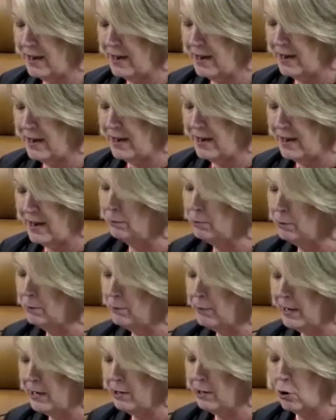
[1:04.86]

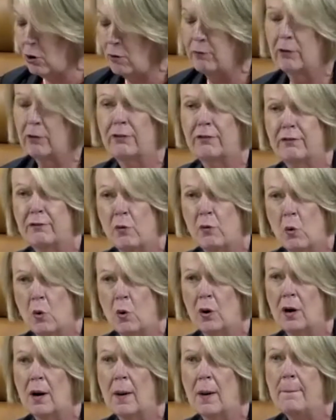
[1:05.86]
innovation as we prepare
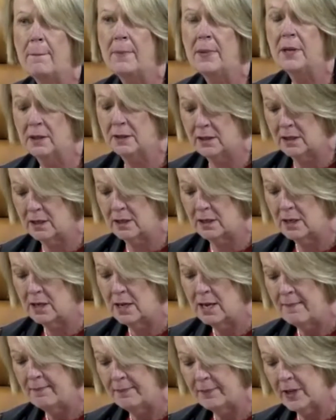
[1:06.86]
over 4
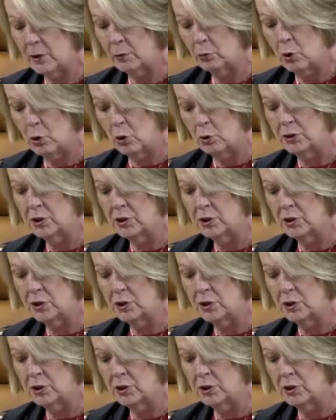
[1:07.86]
million